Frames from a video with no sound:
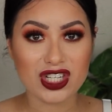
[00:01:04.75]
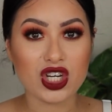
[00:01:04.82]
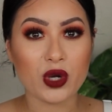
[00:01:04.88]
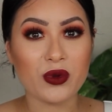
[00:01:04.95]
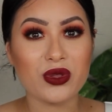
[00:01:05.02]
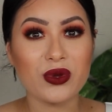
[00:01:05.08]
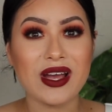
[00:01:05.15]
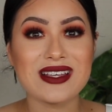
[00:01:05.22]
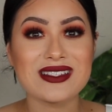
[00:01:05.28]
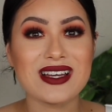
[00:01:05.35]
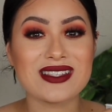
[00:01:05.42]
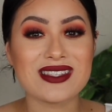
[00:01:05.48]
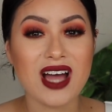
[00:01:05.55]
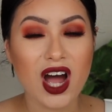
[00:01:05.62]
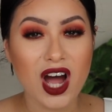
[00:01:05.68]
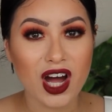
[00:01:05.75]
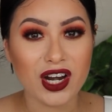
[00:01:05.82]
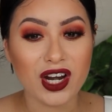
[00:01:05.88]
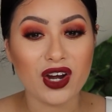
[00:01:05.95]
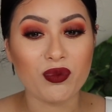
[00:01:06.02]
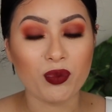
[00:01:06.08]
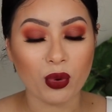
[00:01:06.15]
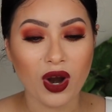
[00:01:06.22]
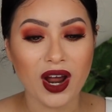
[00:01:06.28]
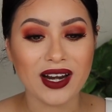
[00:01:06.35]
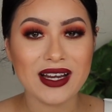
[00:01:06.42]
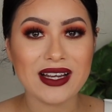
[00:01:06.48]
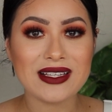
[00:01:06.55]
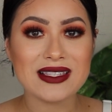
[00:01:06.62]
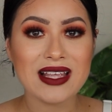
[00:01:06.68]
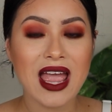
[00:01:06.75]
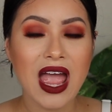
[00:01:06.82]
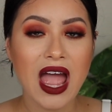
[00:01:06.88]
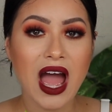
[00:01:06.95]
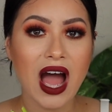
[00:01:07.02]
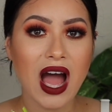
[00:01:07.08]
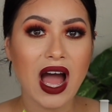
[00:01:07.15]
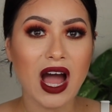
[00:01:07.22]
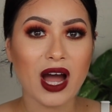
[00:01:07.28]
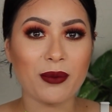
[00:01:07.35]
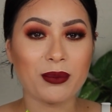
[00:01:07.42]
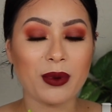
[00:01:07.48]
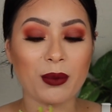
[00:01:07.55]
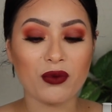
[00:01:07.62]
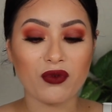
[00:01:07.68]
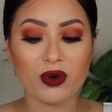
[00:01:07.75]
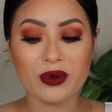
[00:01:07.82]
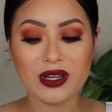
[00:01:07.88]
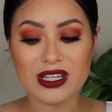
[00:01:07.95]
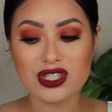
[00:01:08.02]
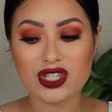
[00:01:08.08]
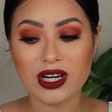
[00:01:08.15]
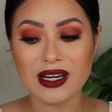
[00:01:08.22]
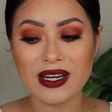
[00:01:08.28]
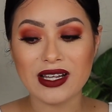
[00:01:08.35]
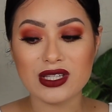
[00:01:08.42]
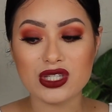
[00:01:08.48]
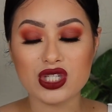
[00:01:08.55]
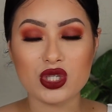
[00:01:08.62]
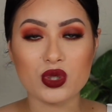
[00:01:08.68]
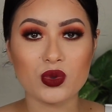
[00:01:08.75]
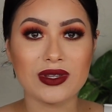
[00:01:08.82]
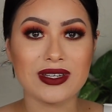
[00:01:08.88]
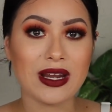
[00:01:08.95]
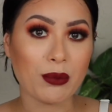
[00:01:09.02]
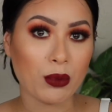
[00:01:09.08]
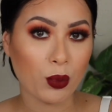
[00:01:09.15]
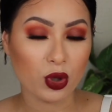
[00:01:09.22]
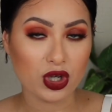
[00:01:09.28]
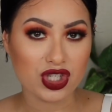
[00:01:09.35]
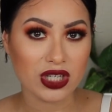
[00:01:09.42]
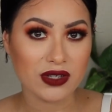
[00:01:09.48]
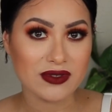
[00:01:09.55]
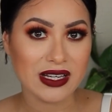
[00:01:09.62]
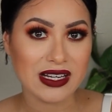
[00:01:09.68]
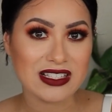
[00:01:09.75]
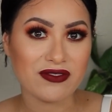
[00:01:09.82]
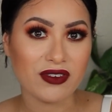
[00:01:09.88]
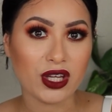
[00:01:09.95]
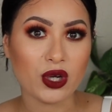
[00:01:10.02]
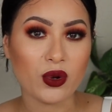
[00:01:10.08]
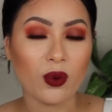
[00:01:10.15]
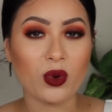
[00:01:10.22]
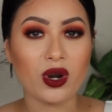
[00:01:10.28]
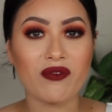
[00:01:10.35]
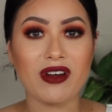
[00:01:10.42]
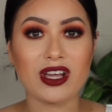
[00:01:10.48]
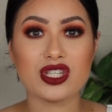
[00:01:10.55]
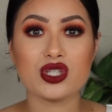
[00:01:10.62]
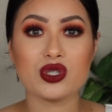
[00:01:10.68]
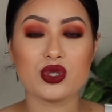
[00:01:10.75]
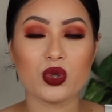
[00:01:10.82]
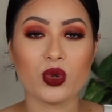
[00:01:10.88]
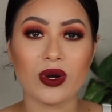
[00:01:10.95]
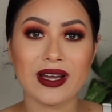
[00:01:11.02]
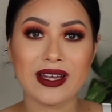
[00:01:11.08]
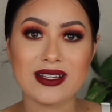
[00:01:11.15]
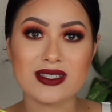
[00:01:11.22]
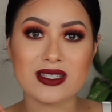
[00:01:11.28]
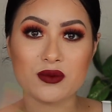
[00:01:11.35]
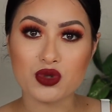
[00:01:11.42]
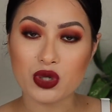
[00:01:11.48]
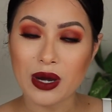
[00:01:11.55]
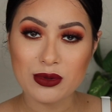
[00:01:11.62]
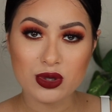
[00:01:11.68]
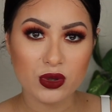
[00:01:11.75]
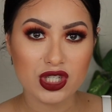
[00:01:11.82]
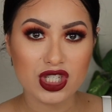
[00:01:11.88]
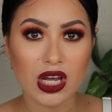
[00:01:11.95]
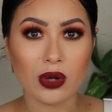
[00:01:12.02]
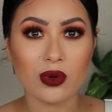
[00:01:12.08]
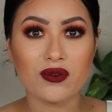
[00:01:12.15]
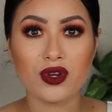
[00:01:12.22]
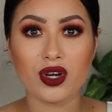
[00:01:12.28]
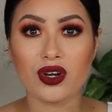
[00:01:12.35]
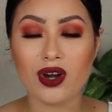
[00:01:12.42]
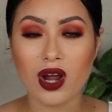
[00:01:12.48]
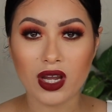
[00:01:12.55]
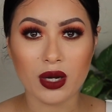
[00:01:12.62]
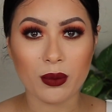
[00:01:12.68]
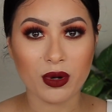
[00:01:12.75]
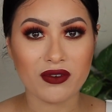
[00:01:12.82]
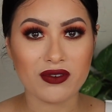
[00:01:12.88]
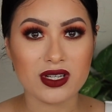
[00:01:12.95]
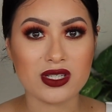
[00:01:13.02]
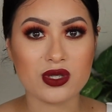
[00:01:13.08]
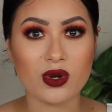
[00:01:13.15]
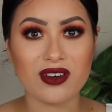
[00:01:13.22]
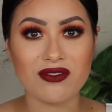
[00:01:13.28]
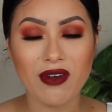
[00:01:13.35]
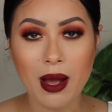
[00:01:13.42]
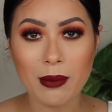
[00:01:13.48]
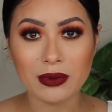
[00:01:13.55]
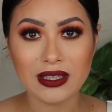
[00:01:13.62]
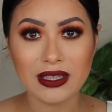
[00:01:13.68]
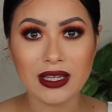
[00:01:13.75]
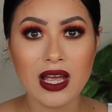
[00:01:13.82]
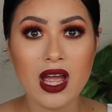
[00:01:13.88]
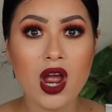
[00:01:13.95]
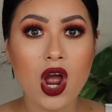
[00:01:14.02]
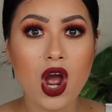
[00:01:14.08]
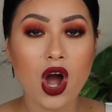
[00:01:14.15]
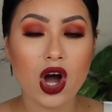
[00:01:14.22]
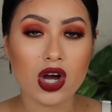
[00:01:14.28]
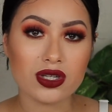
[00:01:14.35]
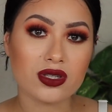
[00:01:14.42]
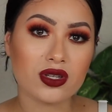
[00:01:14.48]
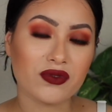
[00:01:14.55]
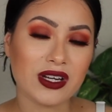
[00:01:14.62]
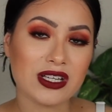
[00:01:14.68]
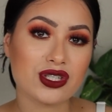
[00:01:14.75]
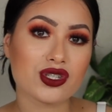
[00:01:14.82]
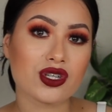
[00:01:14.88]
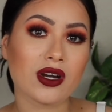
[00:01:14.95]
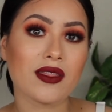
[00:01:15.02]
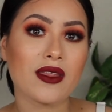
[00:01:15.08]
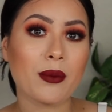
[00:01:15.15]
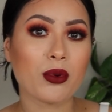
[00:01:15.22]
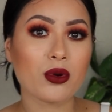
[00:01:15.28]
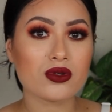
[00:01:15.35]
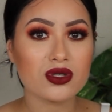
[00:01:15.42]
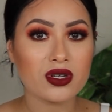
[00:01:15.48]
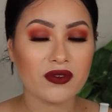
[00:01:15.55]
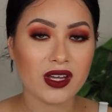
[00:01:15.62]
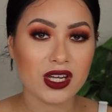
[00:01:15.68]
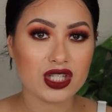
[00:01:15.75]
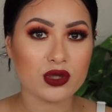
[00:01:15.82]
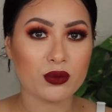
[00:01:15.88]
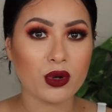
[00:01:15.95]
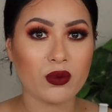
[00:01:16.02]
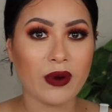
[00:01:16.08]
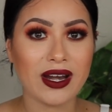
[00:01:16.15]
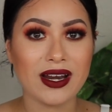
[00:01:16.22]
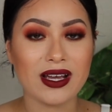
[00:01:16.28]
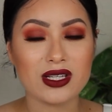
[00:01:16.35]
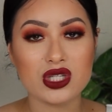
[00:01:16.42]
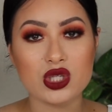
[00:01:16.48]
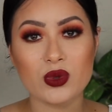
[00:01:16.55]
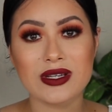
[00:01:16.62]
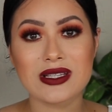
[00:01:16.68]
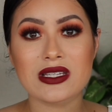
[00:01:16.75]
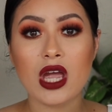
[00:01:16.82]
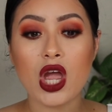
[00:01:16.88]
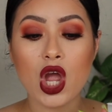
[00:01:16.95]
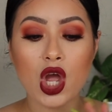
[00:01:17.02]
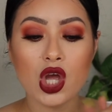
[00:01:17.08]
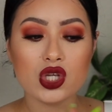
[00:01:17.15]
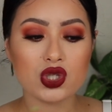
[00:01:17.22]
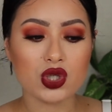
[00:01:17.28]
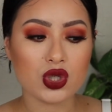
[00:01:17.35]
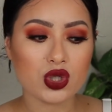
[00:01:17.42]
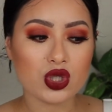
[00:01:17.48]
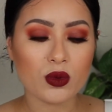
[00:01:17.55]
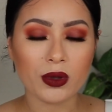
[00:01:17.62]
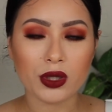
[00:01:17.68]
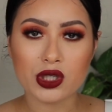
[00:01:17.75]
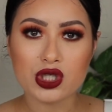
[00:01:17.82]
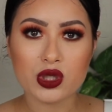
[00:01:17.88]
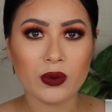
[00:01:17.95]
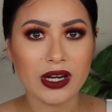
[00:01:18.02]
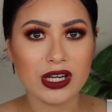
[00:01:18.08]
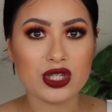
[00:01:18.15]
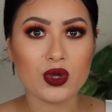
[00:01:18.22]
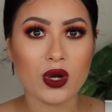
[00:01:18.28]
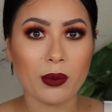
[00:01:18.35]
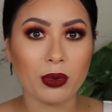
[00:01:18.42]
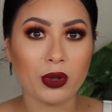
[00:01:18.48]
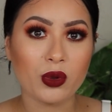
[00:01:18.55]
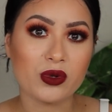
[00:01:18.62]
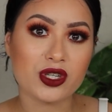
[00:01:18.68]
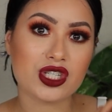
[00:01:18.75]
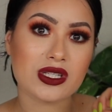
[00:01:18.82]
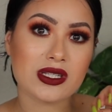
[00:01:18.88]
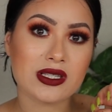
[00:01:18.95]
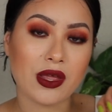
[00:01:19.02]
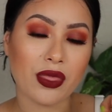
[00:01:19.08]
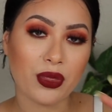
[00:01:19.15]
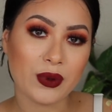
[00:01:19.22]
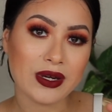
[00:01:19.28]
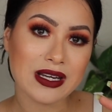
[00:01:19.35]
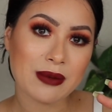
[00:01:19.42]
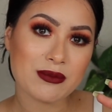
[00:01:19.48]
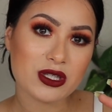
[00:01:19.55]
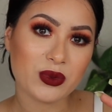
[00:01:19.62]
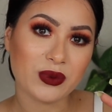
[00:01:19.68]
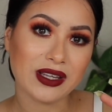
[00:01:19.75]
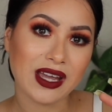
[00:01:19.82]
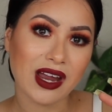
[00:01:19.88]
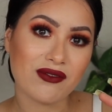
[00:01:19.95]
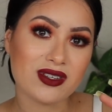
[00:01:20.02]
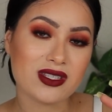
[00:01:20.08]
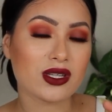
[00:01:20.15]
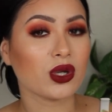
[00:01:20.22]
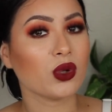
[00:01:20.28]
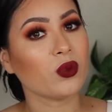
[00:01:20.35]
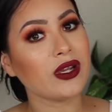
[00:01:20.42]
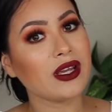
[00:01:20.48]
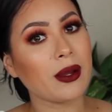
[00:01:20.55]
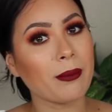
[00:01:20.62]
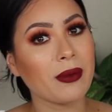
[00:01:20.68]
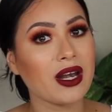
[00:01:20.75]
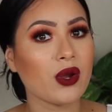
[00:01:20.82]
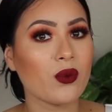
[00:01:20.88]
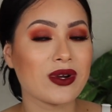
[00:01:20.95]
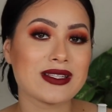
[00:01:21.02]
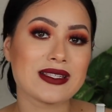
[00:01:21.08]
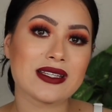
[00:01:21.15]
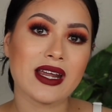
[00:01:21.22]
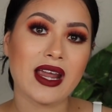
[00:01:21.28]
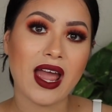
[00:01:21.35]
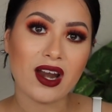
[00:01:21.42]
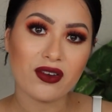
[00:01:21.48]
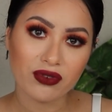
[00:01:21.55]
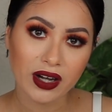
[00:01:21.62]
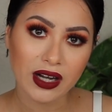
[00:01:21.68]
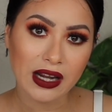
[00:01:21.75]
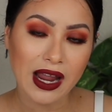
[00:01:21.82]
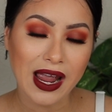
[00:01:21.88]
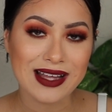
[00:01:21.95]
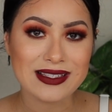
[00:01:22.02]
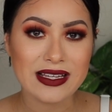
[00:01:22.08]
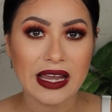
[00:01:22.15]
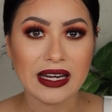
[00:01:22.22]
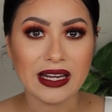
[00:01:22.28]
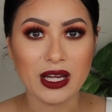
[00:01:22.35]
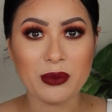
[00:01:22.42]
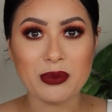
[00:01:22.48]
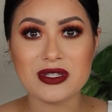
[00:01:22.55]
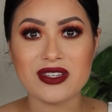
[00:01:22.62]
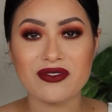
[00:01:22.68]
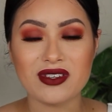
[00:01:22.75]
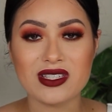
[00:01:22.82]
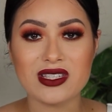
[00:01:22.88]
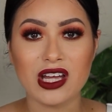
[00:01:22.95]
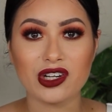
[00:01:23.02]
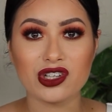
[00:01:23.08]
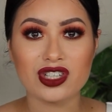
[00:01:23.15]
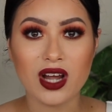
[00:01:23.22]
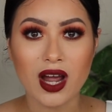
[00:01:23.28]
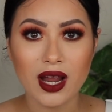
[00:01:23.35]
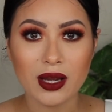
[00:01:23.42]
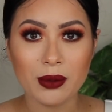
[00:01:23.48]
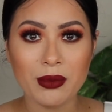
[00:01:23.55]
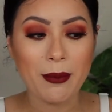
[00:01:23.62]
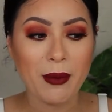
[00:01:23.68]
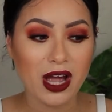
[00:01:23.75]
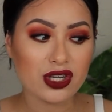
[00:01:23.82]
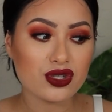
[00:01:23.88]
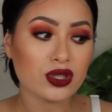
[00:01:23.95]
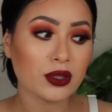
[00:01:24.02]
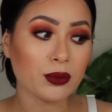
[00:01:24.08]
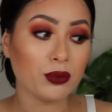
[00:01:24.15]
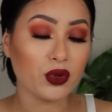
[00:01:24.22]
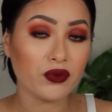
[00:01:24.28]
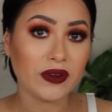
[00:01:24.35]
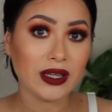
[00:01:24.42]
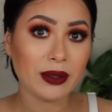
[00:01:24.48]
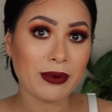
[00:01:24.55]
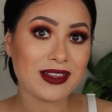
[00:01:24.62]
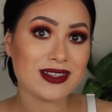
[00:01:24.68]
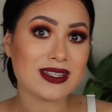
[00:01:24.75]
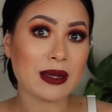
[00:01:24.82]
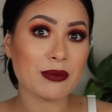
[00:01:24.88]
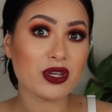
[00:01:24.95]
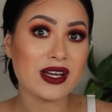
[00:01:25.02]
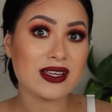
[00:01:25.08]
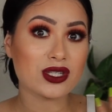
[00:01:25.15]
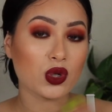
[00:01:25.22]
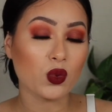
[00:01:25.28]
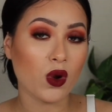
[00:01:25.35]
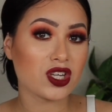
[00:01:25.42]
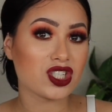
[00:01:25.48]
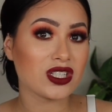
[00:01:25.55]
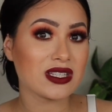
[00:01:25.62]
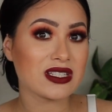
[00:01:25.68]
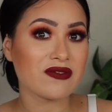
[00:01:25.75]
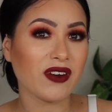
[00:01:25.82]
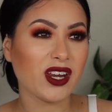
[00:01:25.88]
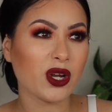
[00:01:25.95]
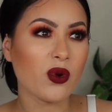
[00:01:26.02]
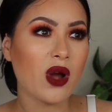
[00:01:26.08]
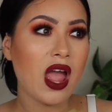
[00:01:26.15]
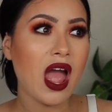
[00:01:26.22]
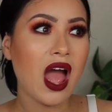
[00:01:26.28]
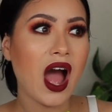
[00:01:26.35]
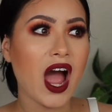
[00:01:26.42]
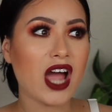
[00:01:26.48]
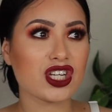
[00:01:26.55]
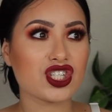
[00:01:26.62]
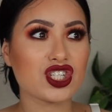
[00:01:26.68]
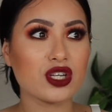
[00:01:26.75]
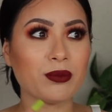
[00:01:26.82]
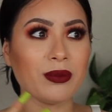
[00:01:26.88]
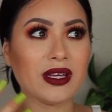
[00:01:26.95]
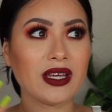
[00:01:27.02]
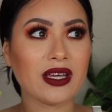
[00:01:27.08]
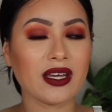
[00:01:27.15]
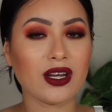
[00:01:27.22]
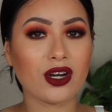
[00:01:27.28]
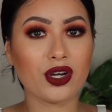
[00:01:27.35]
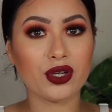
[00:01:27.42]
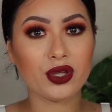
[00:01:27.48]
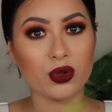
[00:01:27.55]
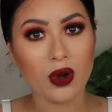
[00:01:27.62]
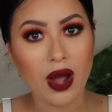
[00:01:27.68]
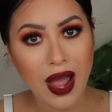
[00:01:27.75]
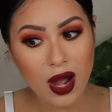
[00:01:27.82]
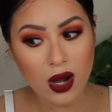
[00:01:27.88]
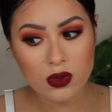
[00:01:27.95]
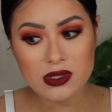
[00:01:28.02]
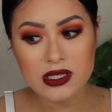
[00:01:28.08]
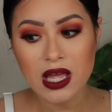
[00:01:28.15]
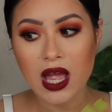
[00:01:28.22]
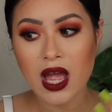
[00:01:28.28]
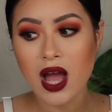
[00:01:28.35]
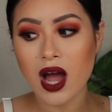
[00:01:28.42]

I share with you guys a ton of products. But before we get started into the demo portion of today's video, I want to invite you to go ahead and subscribe to our channel if you're not yet a part of our T-Squad family. Also, don't forget to turn on that post notification bell right next to it, so YouTube will alert you when I do upload, which is 3 times a week, every single week, Monday, Wednesday, and Friday at 8 a.m. Pacific Standard Time. I'm actually moving. By the time you guys are watching this video, I should be in our new house.